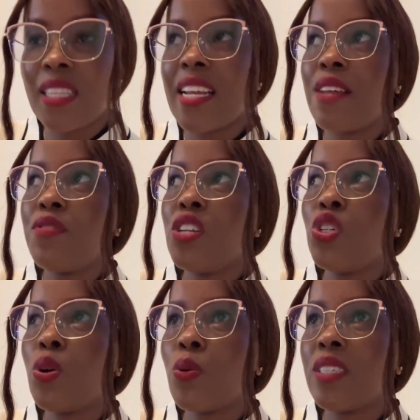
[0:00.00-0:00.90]
The
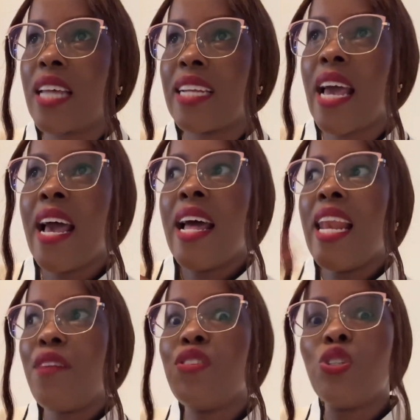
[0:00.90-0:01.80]
definition was that
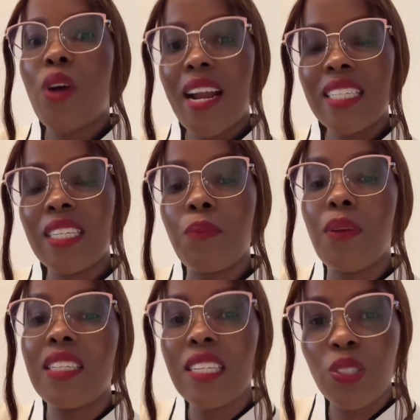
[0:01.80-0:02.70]
life insurance
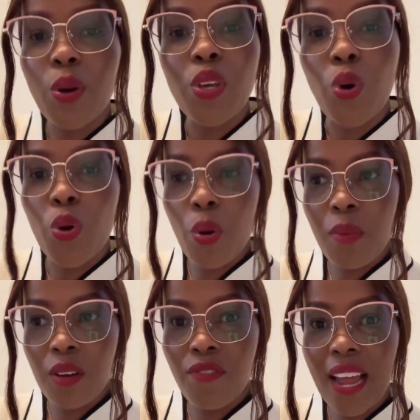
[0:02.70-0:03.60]
replaces your
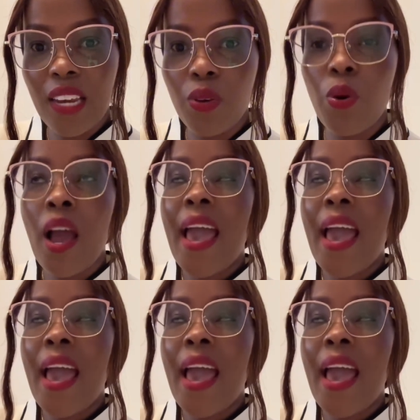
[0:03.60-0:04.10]
economic value